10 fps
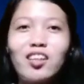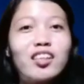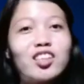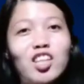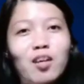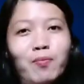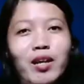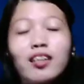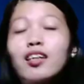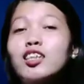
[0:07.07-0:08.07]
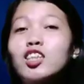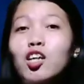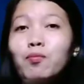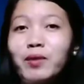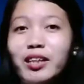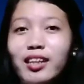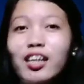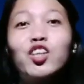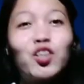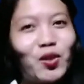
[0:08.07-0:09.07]
on a topic that is completely
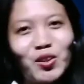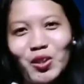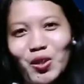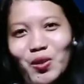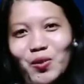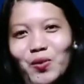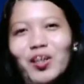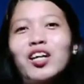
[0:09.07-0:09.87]
new to you.